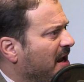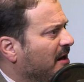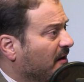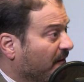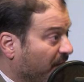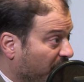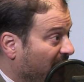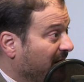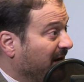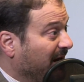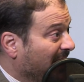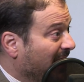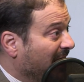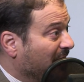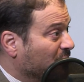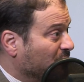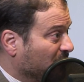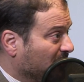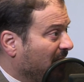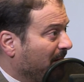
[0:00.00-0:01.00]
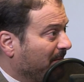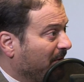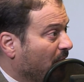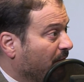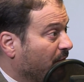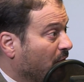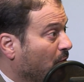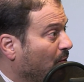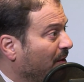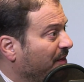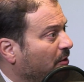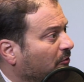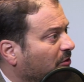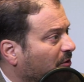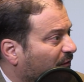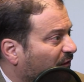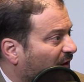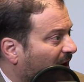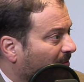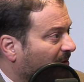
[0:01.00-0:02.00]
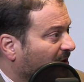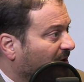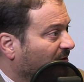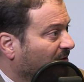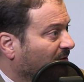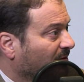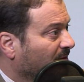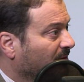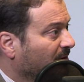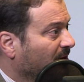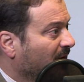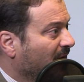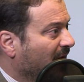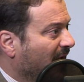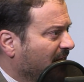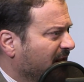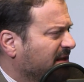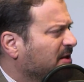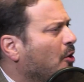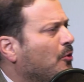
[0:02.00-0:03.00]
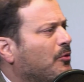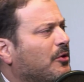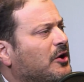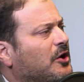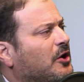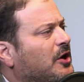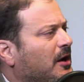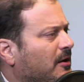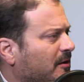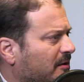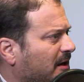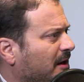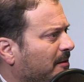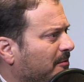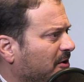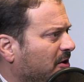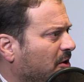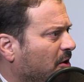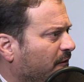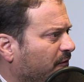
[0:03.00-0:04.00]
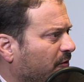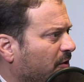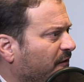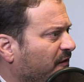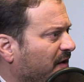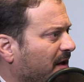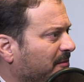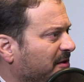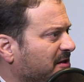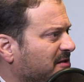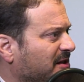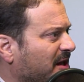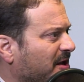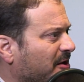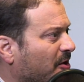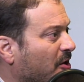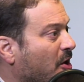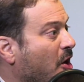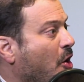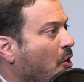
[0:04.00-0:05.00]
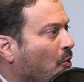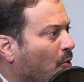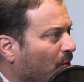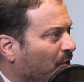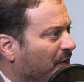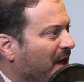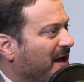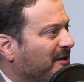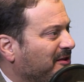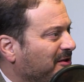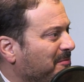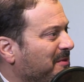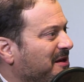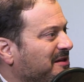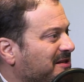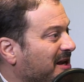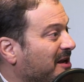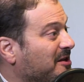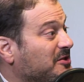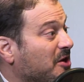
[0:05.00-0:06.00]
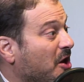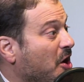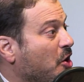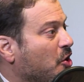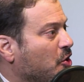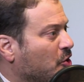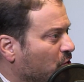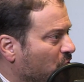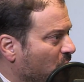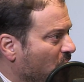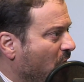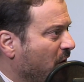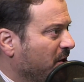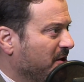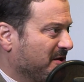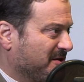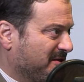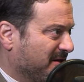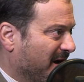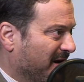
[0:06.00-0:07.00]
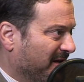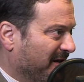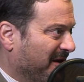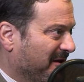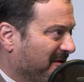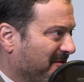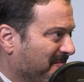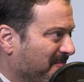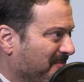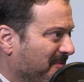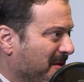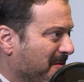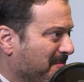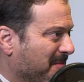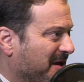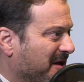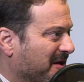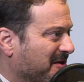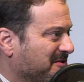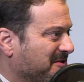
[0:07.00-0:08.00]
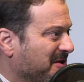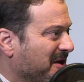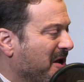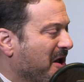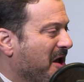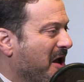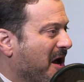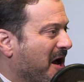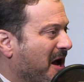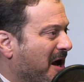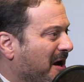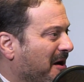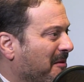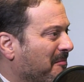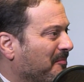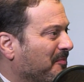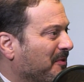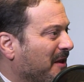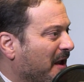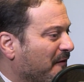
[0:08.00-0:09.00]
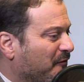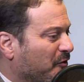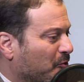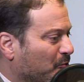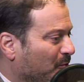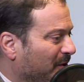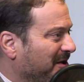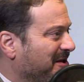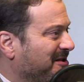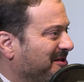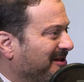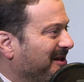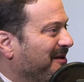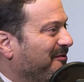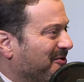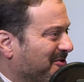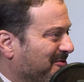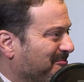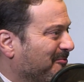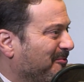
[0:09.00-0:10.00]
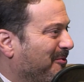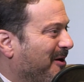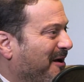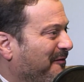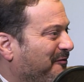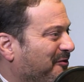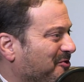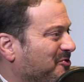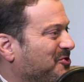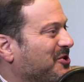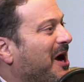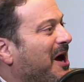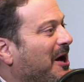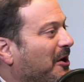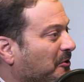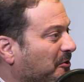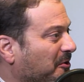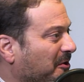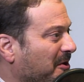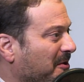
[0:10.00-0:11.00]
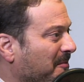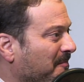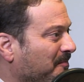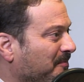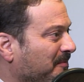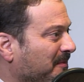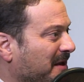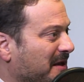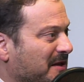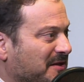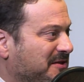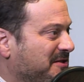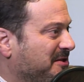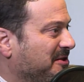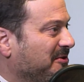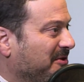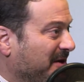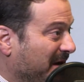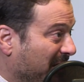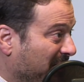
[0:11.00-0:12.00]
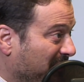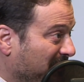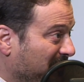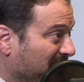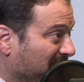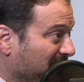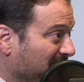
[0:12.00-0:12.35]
men of fighting age who are coming over without their families. And they say, oh, we're going to call for our families later. Well, that to me says you're not an asylee, because if you're willing to leave your wife and child in Syria,